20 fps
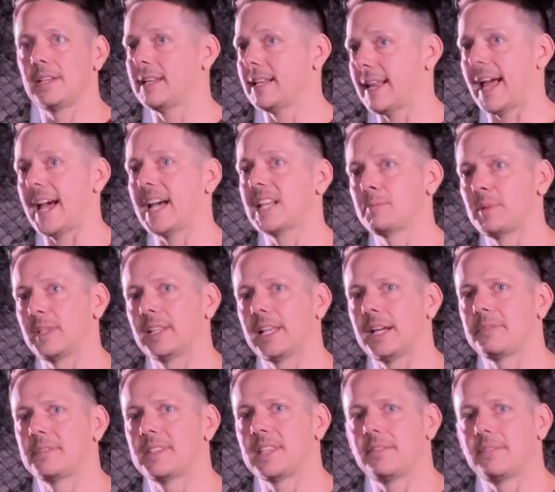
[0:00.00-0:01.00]
It has been
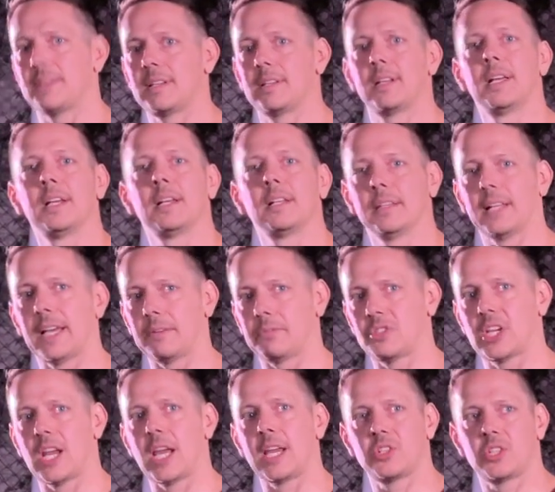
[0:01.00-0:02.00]
life-saving,
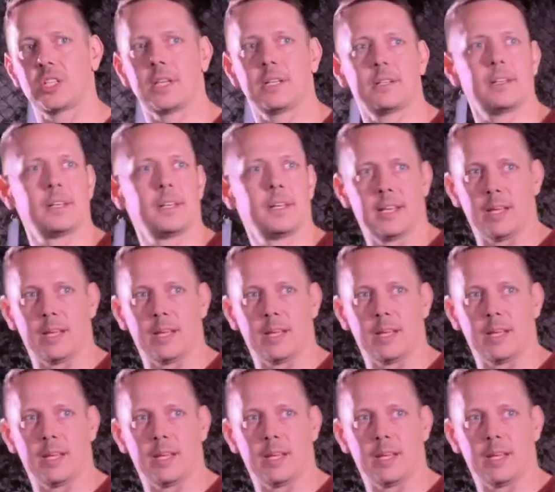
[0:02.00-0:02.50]
life-changing,